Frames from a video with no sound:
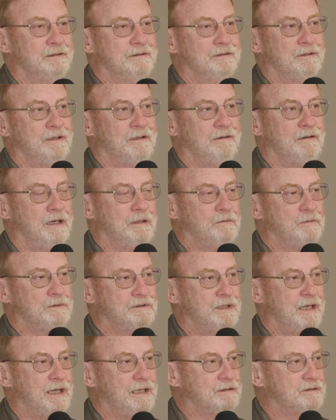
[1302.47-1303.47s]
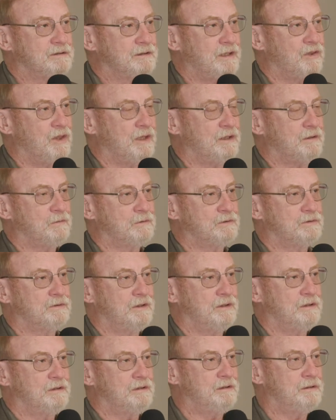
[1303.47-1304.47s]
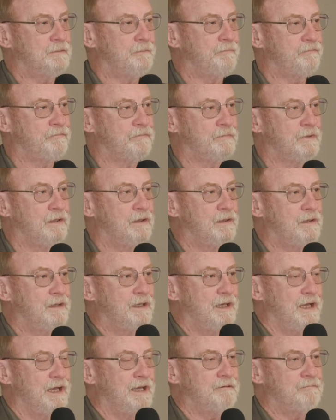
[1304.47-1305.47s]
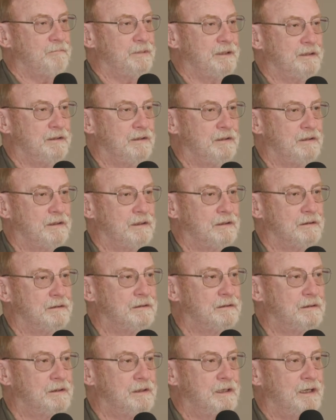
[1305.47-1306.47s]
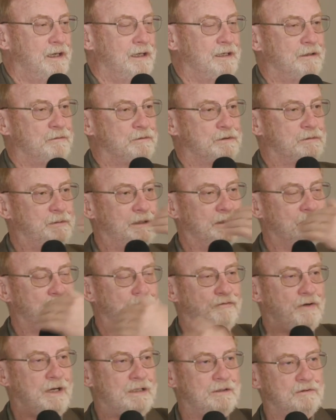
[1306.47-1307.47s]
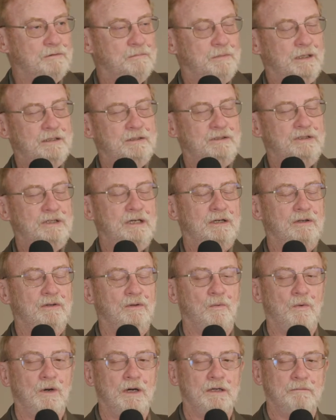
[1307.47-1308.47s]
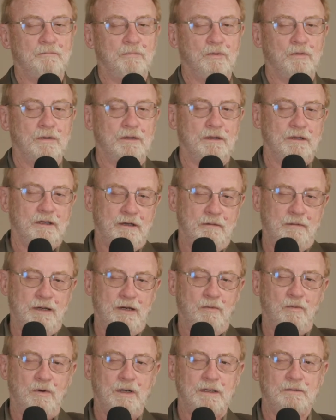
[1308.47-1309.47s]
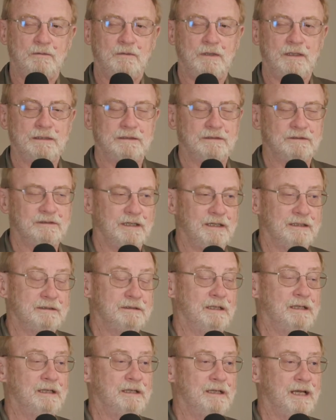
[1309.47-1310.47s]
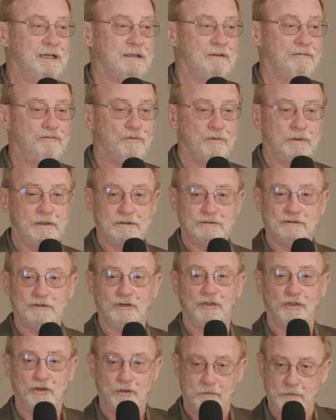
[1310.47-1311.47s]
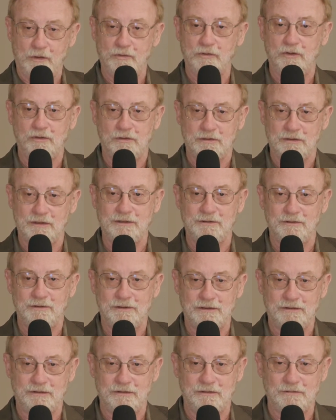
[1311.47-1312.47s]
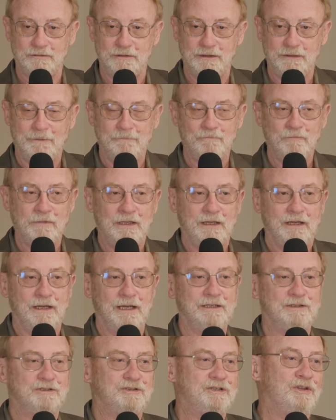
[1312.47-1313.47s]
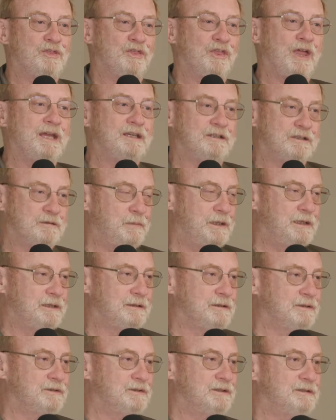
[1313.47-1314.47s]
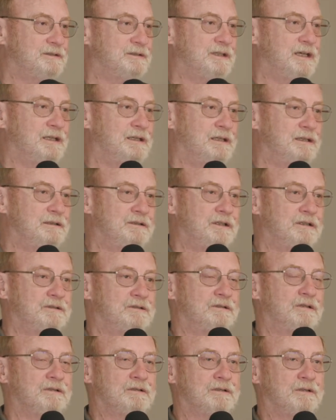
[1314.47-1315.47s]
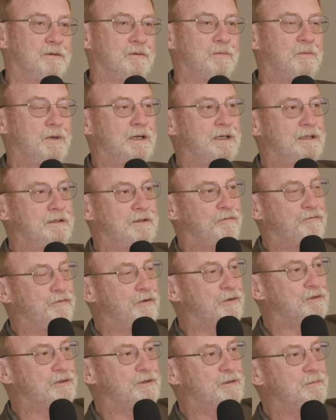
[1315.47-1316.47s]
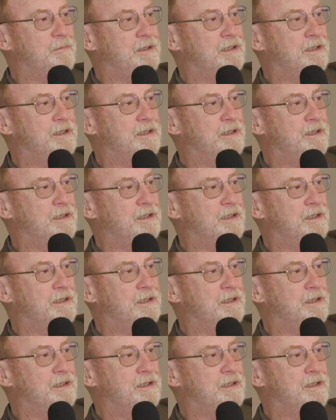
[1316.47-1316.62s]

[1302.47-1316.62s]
you know, I was asked, I think it was on NPR, and I was being followed by the chair of the water board about water rights. And I said, in California, it's a thermonuclear issue. And she thanked me because she said it just took away the first 2